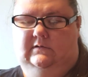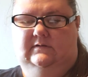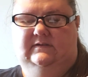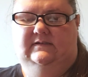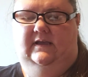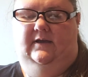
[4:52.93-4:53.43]

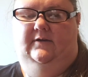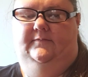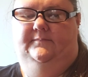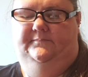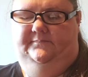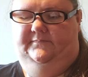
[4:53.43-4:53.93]
So,
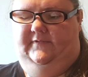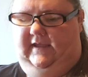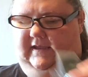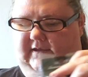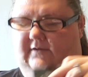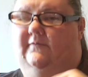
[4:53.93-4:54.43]

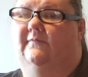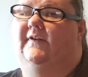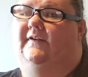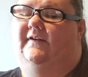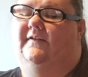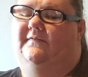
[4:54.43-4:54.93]
thank you
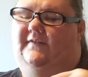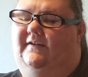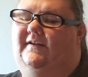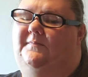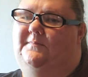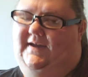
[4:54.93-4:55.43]
very,
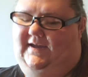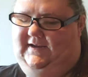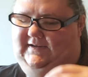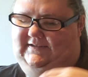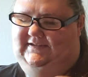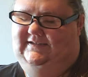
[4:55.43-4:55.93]
very
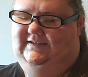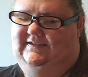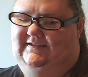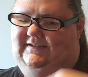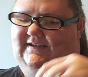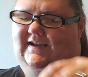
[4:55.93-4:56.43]
much.
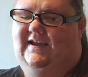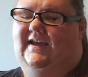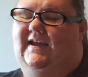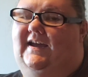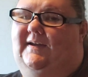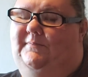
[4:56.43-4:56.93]

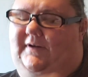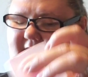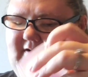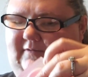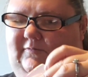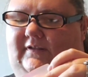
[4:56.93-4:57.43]
I'm
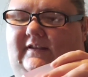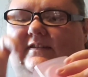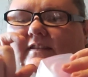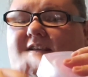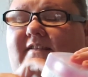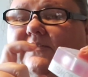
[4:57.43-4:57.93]
proud I won this.
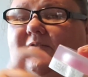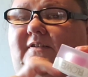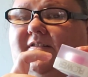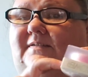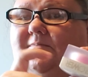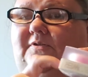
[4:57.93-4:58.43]
And these are
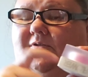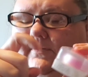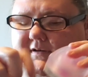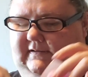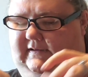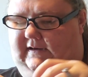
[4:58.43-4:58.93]
in some
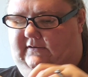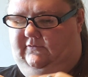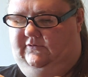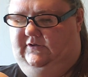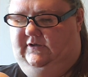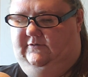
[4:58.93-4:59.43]
good
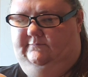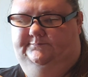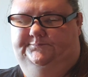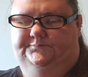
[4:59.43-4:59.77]
containers, too.